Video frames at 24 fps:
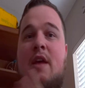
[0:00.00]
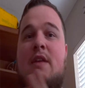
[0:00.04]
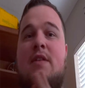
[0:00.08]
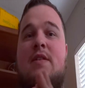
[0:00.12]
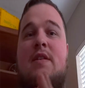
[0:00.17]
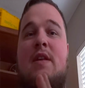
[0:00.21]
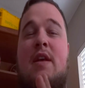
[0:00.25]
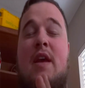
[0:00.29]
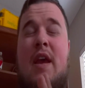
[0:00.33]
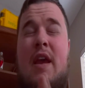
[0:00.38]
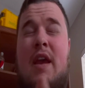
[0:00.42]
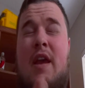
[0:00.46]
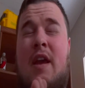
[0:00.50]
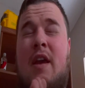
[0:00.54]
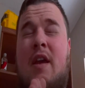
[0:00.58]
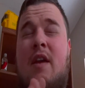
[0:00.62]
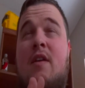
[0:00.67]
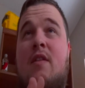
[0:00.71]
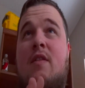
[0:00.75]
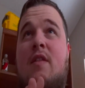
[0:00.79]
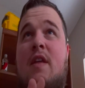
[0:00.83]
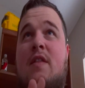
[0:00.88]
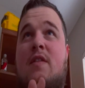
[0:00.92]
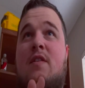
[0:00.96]
Saying
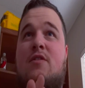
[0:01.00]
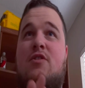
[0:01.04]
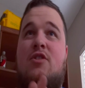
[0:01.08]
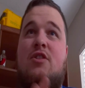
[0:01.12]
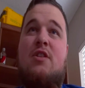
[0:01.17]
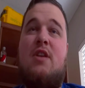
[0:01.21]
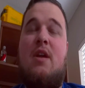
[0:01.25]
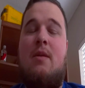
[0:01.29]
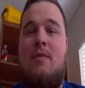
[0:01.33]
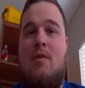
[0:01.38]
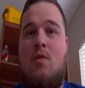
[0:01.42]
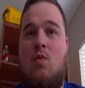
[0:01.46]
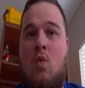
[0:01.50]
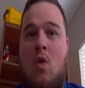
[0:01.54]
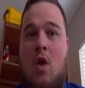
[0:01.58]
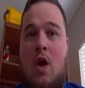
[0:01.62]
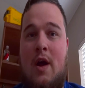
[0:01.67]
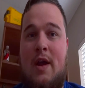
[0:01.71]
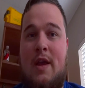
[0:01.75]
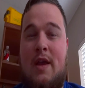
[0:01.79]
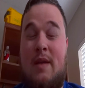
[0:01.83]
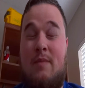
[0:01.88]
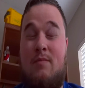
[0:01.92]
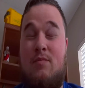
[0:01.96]
that they're just going to be
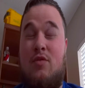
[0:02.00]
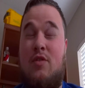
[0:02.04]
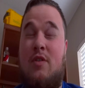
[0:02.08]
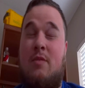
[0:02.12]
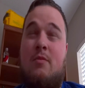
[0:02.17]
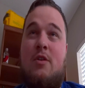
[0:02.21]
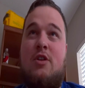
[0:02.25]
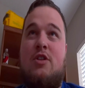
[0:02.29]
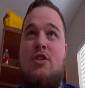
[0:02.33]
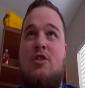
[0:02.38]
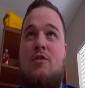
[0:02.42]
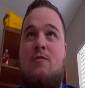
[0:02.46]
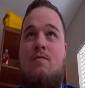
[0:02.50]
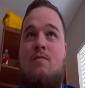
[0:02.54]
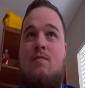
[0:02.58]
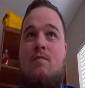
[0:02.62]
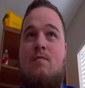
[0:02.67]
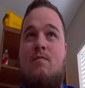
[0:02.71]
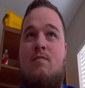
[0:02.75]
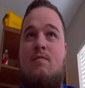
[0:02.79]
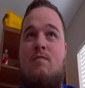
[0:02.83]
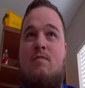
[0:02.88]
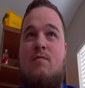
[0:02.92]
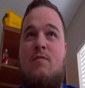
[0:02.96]
walking pretty much
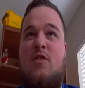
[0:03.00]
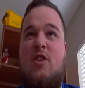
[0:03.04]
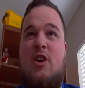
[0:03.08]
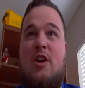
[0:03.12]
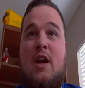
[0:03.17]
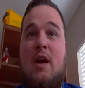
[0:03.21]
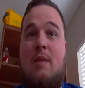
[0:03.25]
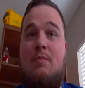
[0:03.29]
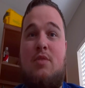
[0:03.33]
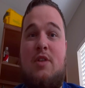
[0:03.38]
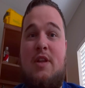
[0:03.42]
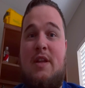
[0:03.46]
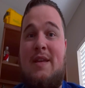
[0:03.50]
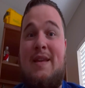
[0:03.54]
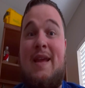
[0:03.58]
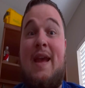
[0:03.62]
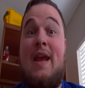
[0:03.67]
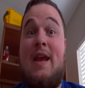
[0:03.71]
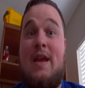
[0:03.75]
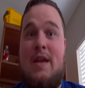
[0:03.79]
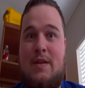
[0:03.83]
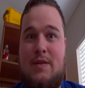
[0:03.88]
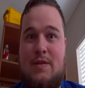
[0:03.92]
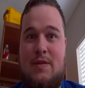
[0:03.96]
for a couple of
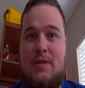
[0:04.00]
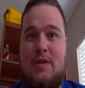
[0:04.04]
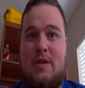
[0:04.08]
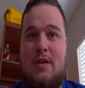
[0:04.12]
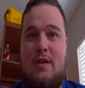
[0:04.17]
days.